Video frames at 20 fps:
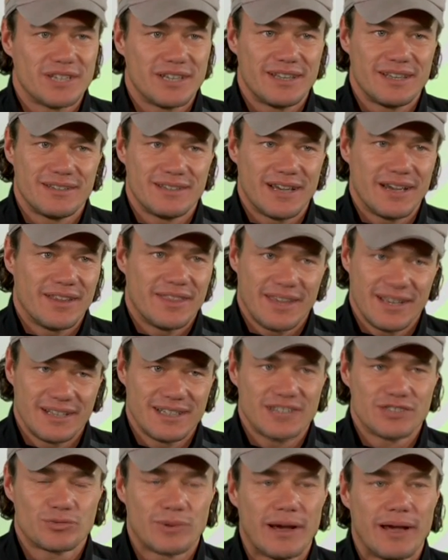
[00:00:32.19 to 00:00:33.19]
And I think
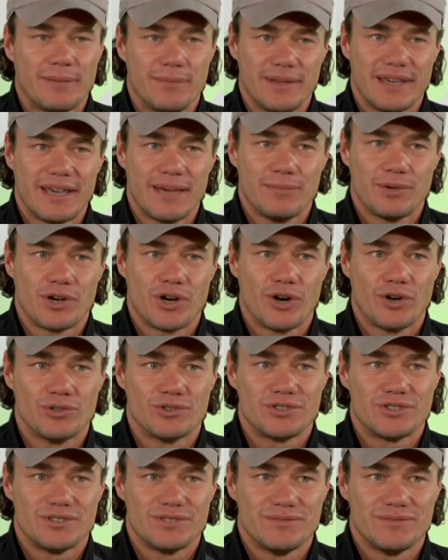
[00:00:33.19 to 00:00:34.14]
that's why I became a coach.